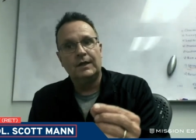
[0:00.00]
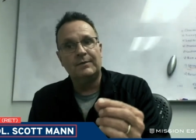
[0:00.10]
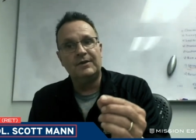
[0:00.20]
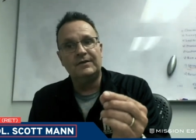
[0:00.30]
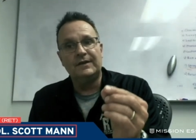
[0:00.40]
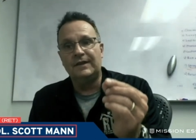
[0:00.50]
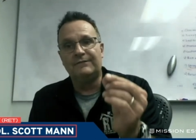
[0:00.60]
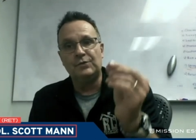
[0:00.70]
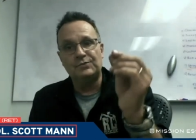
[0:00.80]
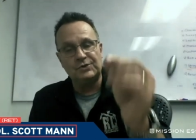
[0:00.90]
I mean,
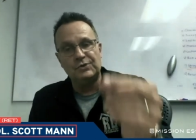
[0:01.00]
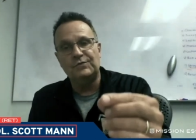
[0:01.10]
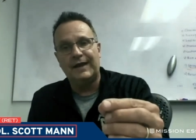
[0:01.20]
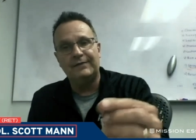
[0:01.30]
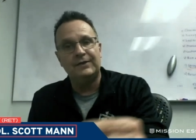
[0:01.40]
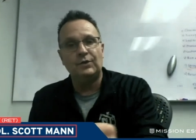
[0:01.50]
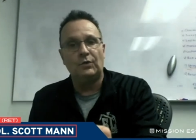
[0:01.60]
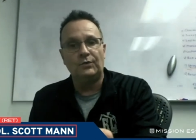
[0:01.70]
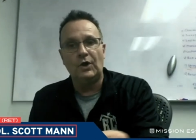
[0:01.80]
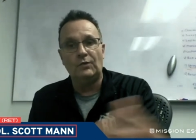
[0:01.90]
if you do that, then
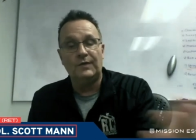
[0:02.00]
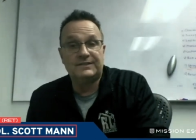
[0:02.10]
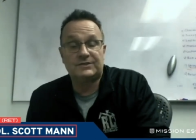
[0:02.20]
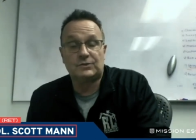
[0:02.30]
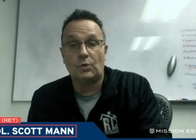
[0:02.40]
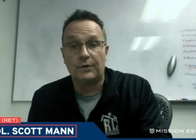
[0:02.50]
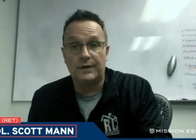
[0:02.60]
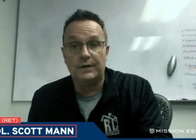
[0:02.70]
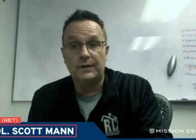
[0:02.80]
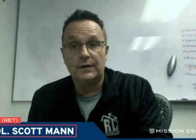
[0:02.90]
you'll know that
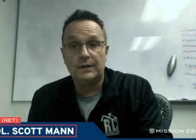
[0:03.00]
story